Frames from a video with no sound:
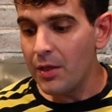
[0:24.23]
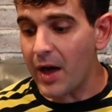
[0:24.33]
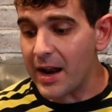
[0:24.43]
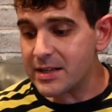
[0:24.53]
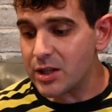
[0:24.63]

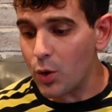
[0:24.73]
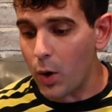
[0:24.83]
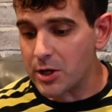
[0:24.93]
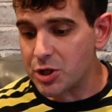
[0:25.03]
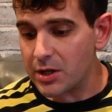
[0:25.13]
That is the
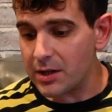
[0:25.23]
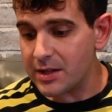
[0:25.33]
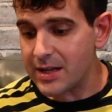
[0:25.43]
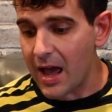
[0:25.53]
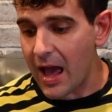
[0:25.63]
question of
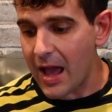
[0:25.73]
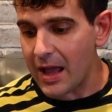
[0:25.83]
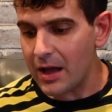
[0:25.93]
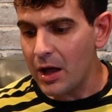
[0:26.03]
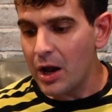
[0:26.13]
the
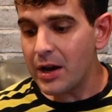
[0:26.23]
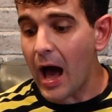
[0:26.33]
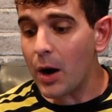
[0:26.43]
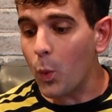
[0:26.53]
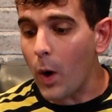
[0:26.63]
day,
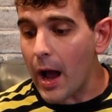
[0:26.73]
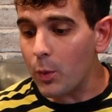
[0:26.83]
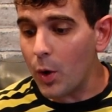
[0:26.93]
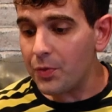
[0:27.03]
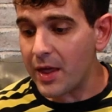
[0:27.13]
not why
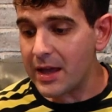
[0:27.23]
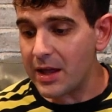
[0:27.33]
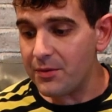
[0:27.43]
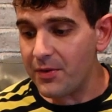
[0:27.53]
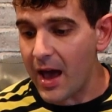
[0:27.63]
won't they
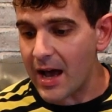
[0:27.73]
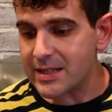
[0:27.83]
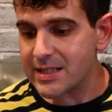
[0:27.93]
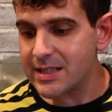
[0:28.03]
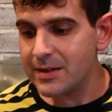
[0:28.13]

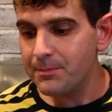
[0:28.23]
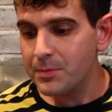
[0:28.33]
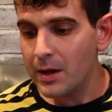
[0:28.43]
confess.